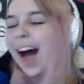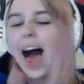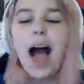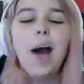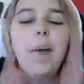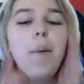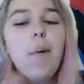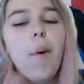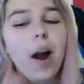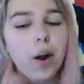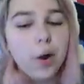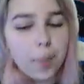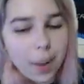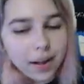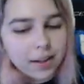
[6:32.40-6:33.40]
I'm a
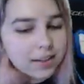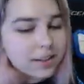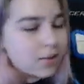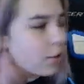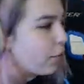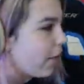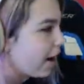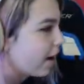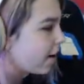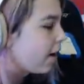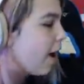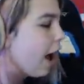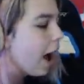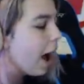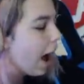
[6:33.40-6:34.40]
watermelon, so there.
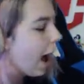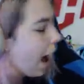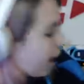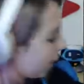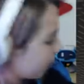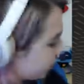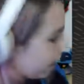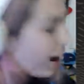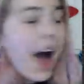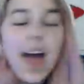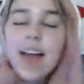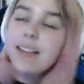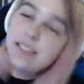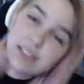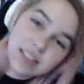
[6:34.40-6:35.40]
Um,
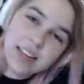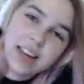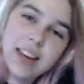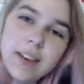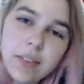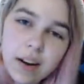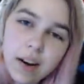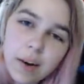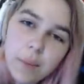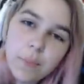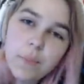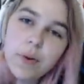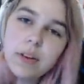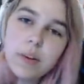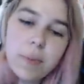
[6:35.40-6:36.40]
we're
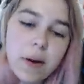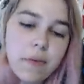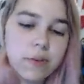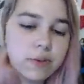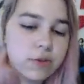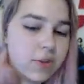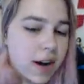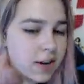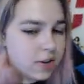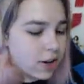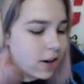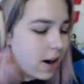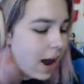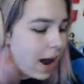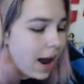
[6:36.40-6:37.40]
in build a boat for
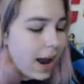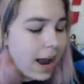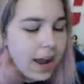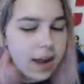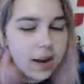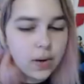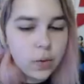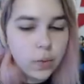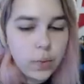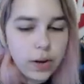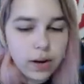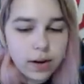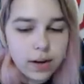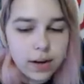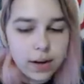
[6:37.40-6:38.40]
treasure, and
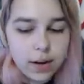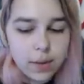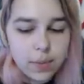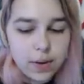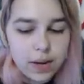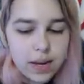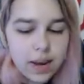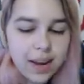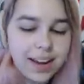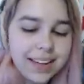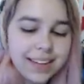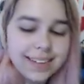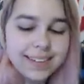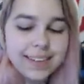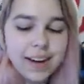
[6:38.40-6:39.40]
we are gonna be
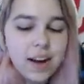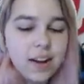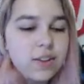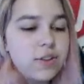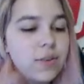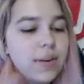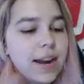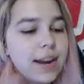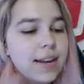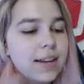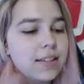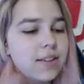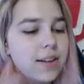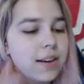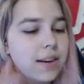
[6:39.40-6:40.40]
doing, I
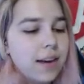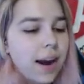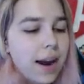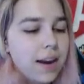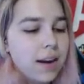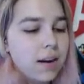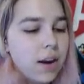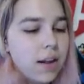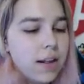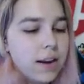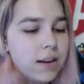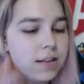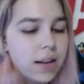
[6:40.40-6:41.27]
guess you could kind of call it a